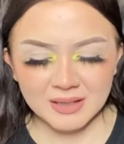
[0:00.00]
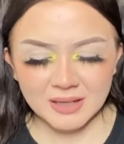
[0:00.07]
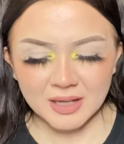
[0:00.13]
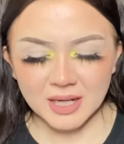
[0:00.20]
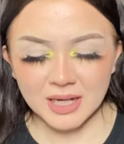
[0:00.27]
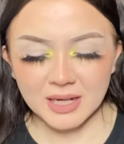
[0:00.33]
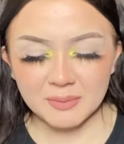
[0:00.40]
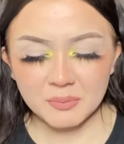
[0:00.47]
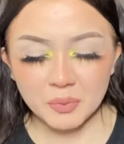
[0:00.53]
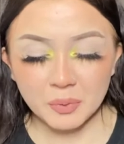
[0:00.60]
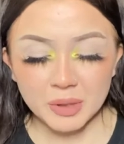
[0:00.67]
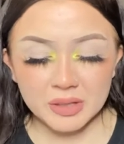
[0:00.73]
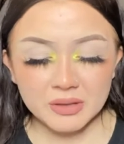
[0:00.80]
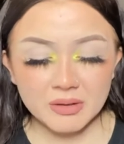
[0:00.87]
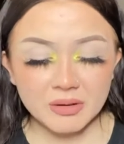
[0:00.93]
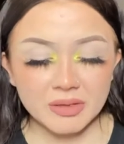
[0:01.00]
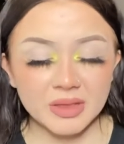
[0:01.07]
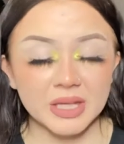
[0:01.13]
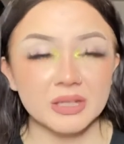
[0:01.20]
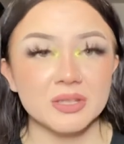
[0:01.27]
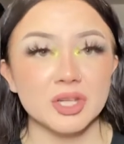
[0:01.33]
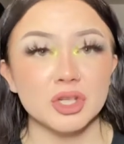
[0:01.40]
Um, one other
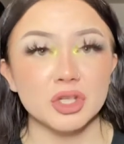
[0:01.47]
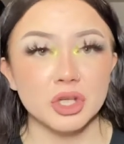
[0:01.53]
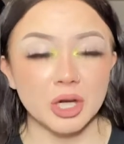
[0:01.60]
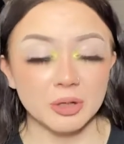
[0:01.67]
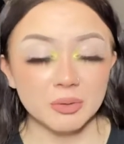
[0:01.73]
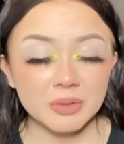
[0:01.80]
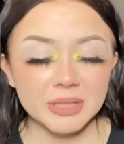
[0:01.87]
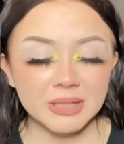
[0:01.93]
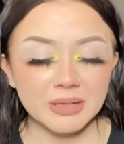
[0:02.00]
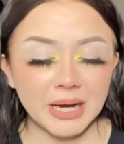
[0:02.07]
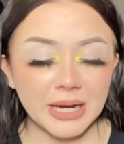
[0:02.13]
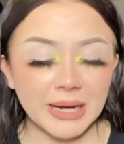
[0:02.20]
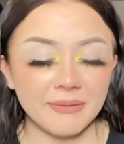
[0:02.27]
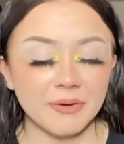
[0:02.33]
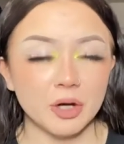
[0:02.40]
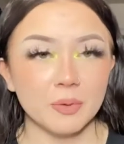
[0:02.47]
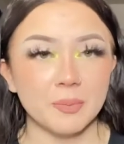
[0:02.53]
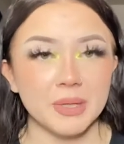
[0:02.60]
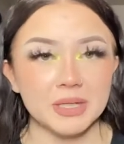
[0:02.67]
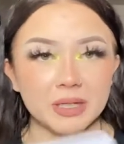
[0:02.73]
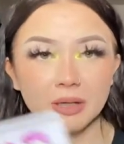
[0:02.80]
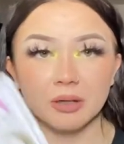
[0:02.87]
thing to note, I have
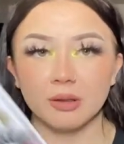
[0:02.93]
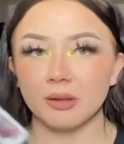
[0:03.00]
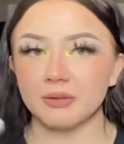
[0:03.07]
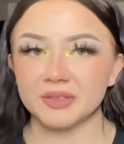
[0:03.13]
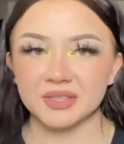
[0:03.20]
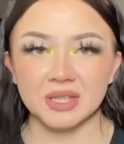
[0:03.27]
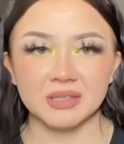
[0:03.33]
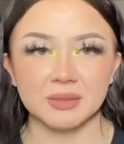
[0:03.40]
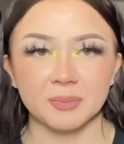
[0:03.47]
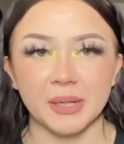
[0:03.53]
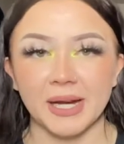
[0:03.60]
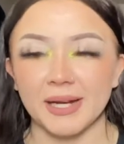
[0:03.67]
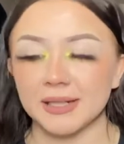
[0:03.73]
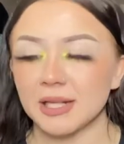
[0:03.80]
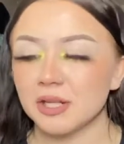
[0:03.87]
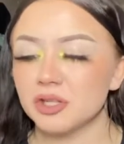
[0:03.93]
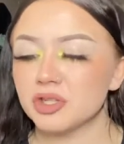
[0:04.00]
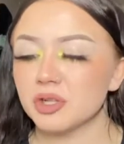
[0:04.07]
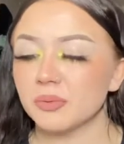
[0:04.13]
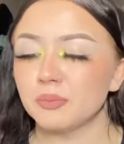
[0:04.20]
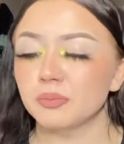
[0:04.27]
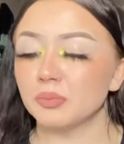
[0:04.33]
opened and closed this
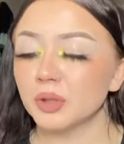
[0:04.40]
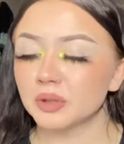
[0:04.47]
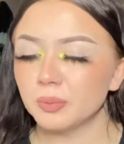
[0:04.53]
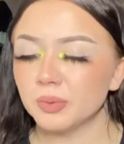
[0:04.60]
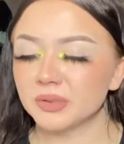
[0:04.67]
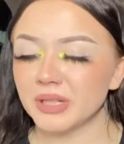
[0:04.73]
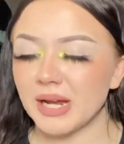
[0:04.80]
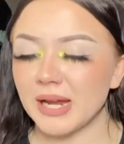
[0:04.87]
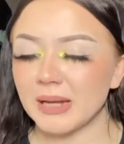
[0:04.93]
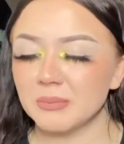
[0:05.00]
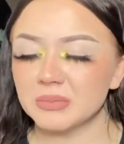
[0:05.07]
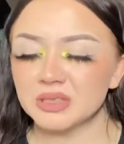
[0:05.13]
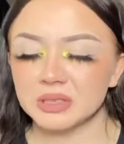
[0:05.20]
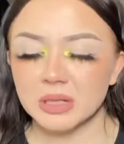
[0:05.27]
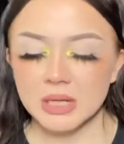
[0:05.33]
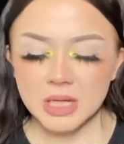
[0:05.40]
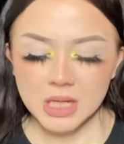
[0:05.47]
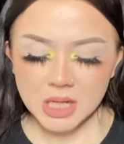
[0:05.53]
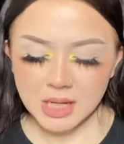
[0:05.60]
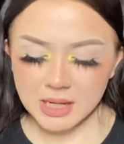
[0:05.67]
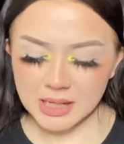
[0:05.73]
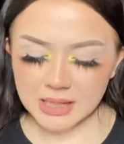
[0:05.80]
package multiple times
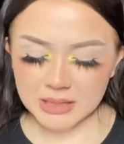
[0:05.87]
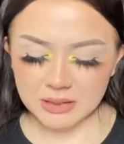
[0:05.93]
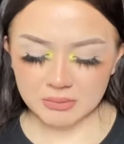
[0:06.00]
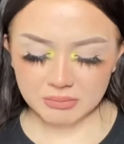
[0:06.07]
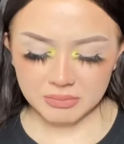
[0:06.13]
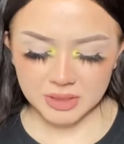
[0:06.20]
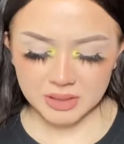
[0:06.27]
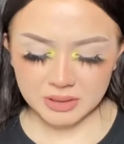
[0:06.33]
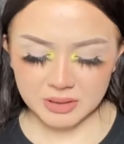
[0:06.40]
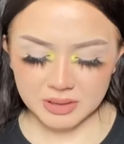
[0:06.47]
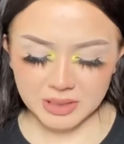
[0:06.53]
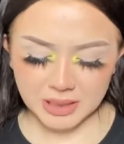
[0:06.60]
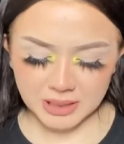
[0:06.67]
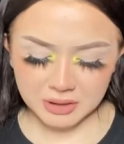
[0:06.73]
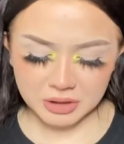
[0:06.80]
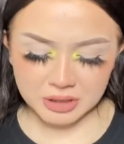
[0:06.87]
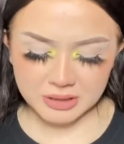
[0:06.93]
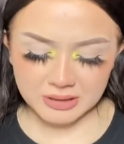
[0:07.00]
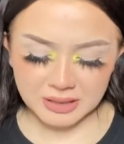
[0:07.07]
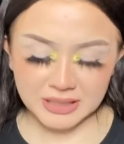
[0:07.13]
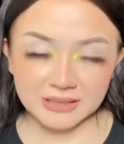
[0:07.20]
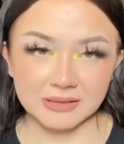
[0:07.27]
and touched
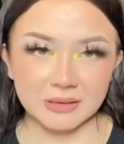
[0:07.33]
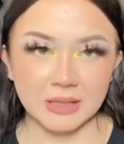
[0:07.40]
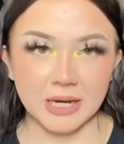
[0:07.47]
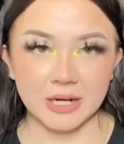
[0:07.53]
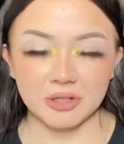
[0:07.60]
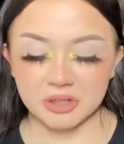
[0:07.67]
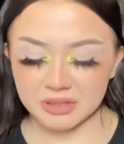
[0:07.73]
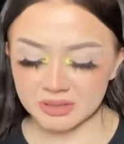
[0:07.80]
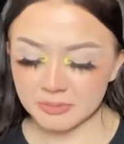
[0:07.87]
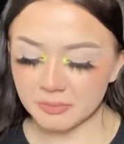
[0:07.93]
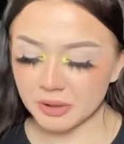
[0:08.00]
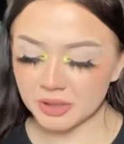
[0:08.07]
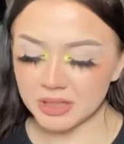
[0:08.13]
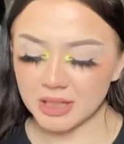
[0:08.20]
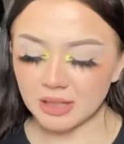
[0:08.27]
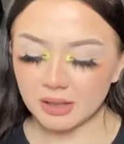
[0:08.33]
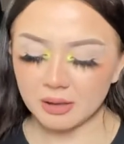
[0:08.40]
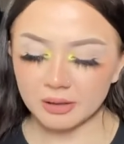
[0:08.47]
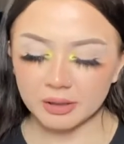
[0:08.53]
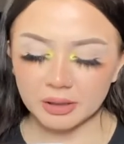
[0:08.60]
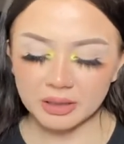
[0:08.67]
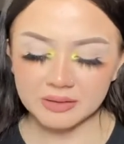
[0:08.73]
these lashes in
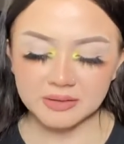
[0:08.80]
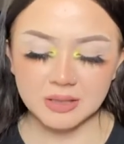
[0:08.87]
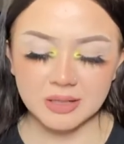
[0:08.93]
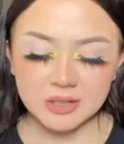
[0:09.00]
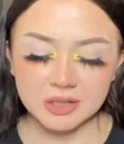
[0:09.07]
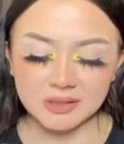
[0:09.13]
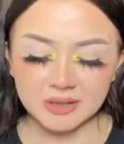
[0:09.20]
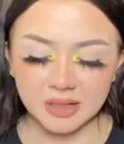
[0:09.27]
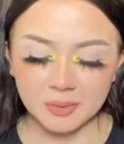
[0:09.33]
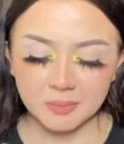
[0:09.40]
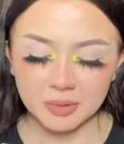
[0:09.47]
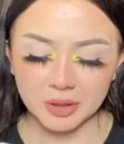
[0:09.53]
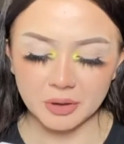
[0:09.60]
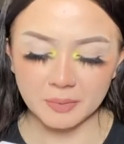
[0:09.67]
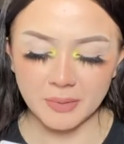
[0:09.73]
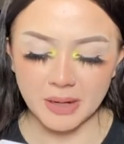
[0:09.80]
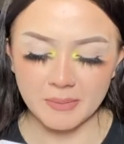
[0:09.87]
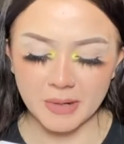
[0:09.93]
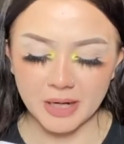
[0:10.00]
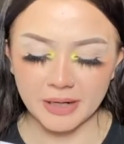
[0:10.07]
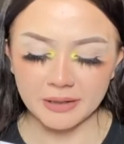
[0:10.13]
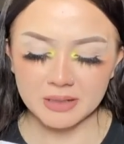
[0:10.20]
particular because they just like blow my
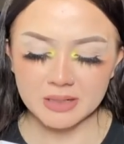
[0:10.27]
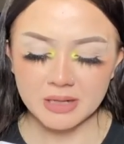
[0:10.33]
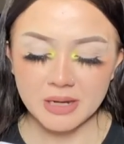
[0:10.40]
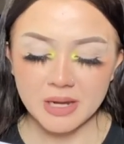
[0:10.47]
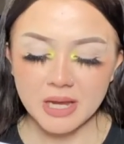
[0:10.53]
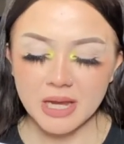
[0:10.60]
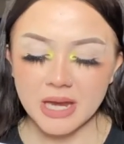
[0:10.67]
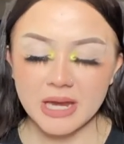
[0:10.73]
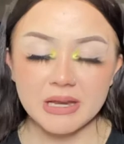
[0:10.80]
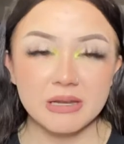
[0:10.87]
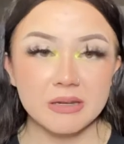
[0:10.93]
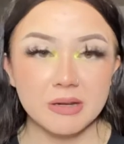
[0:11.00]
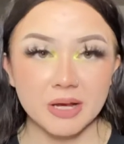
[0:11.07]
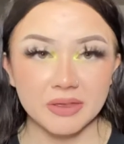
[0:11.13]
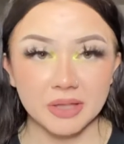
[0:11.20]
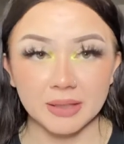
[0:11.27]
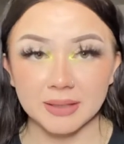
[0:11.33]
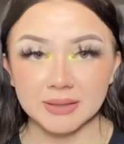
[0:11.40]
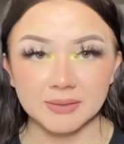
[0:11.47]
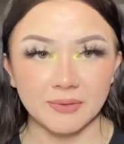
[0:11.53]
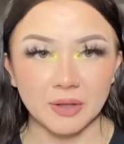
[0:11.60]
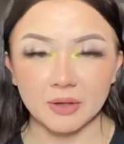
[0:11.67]
mind, and nothing
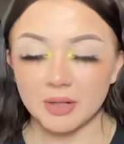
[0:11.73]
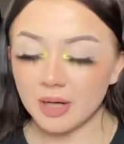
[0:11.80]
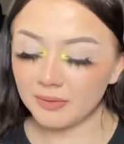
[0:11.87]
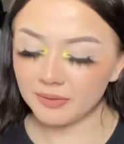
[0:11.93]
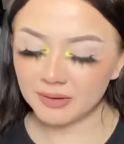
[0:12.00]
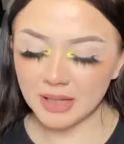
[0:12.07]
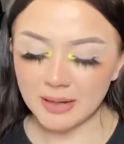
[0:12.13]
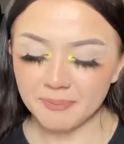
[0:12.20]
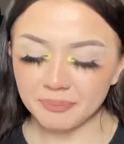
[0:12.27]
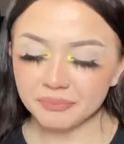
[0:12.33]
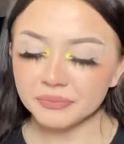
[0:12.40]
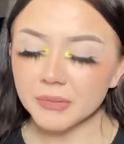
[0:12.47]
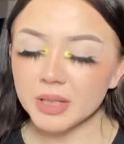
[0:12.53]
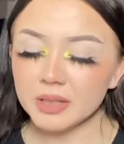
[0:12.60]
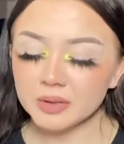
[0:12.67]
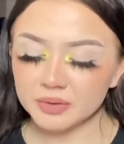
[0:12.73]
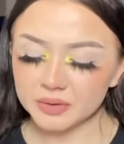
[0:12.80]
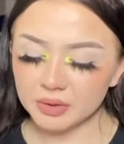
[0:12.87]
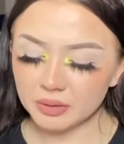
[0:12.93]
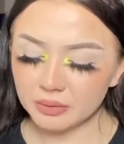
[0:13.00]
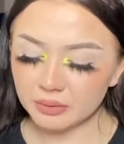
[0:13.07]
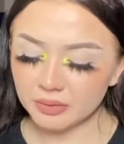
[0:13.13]
has fallen off of them.
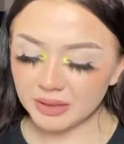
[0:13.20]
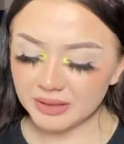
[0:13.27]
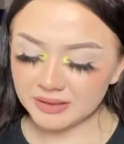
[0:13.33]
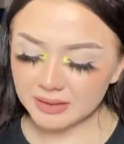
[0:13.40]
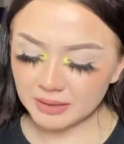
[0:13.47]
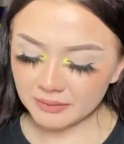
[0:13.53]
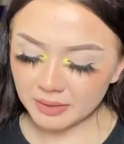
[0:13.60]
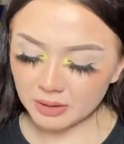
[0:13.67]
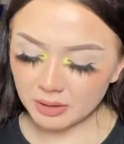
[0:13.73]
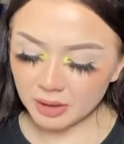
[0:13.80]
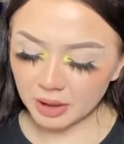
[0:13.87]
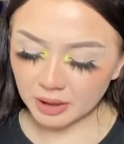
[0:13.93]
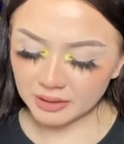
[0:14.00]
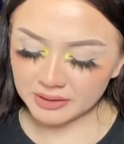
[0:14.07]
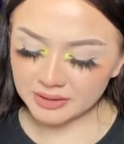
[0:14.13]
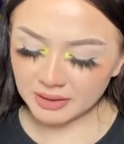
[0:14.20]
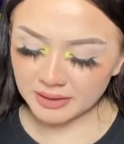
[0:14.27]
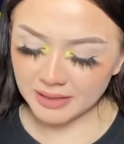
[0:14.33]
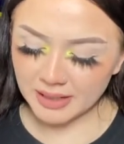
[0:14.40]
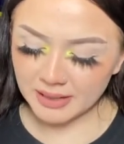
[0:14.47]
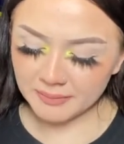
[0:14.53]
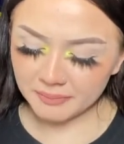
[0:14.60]
So these have little hearts on
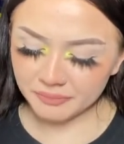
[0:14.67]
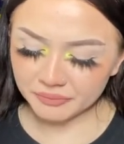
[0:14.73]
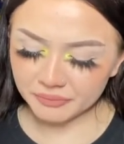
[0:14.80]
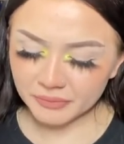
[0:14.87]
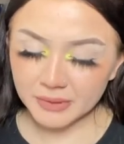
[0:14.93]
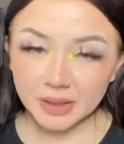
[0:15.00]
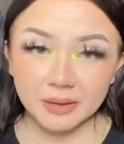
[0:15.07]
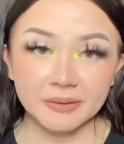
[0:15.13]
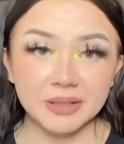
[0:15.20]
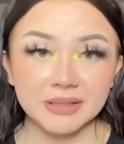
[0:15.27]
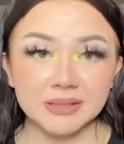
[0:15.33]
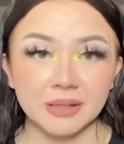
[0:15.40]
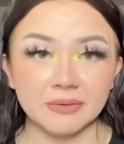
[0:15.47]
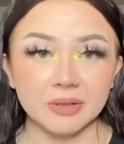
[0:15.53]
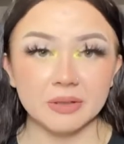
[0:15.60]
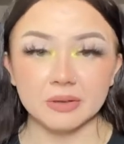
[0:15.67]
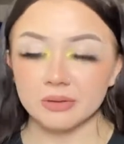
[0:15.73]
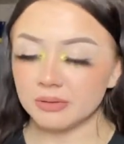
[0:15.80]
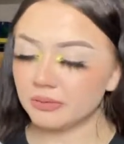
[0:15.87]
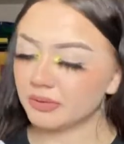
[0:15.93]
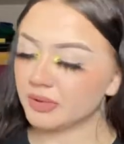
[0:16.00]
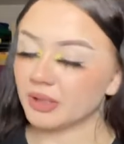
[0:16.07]
them. These have
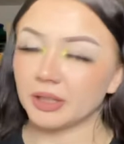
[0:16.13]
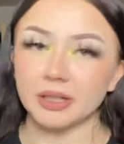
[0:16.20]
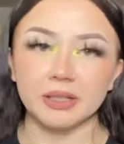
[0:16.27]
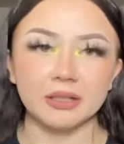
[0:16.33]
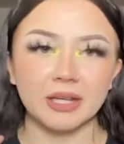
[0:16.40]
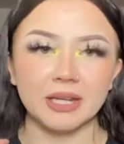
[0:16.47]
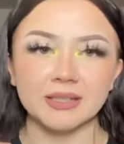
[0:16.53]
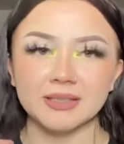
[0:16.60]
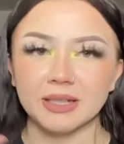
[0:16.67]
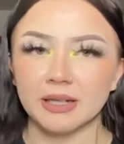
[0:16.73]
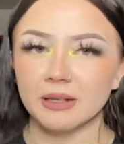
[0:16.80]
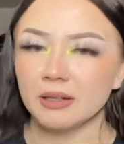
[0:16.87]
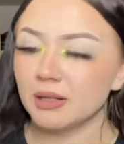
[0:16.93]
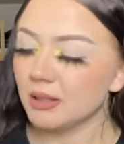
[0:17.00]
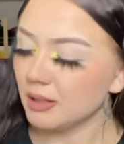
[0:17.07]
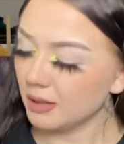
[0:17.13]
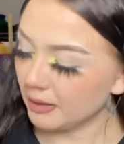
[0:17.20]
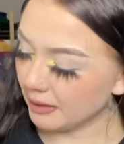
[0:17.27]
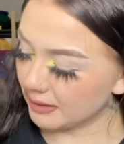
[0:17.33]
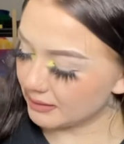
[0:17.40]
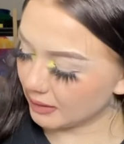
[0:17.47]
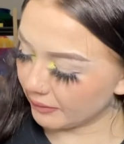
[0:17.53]
little, sorry, you can't see.
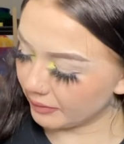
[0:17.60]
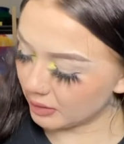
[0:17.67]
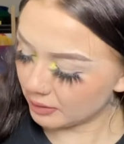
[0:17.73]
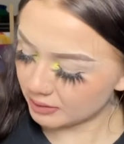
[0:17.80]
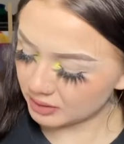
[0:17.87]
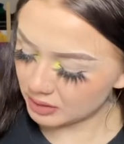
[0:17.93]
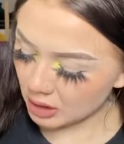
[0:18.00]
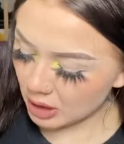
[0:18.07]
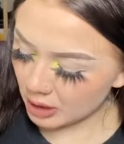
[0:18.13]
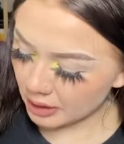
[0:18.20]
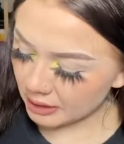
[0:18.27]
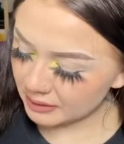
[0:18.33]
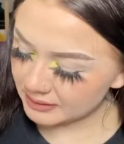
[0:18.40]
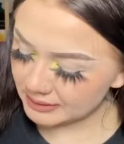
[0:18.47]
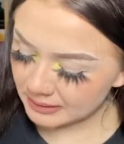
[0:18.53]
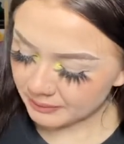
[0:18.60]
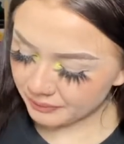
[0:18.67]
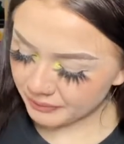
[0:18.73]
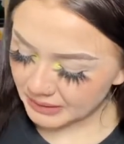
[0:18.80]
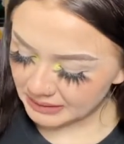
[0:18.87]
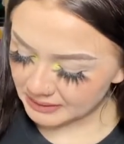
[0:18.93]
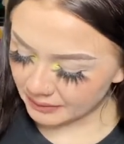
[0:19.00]
These have little stars.
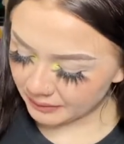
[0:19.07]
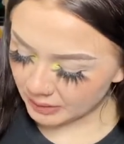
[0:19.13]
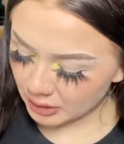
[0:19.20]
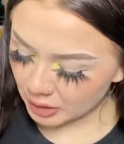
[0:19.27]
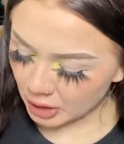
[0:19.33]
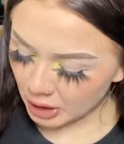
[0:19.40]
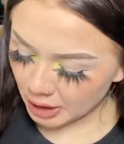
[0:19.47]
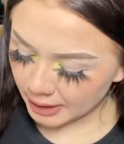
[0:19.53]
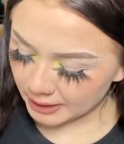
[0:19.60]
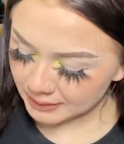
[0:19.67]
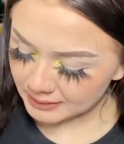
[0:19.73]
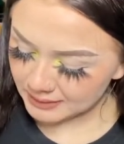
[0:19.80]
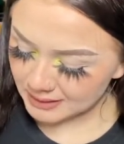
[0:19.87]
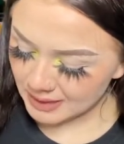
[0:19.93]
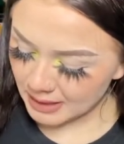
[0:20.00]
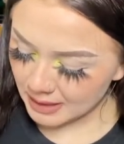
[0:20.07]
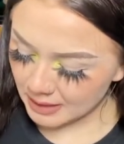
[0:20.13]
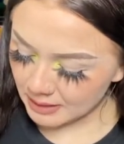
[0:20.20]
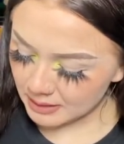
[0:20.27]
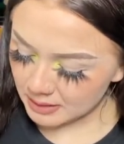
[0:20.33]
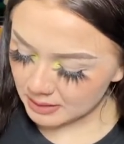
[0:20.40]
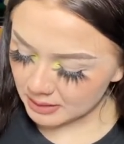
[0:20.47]
These have little hearts,
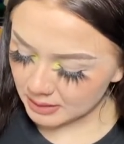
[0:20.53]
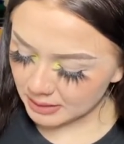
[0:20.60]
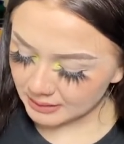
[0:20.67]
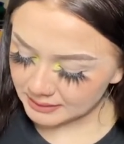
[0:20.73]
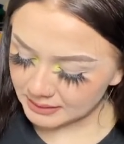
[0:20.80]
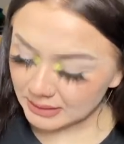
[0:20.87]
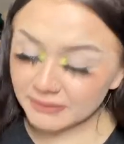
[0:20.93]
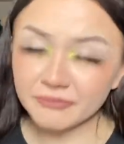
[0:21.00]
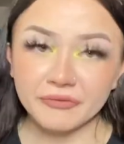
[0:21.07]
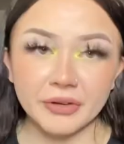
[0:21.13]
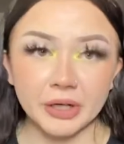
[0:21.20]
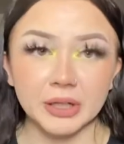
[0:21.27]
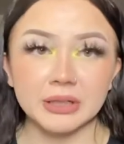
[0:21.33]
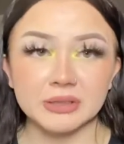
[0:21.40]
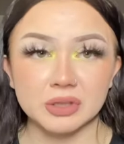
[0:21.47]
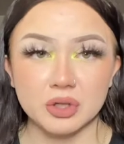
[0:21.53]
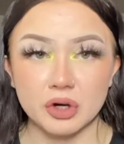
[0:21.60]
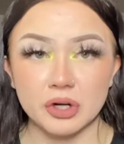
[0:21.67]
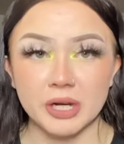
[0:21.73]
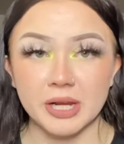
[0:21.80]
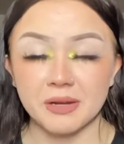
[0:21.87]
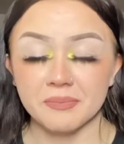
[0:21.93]
and they seem very
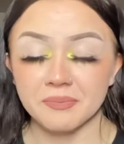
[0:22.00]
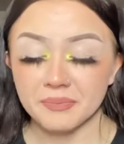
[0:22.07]
sturdy.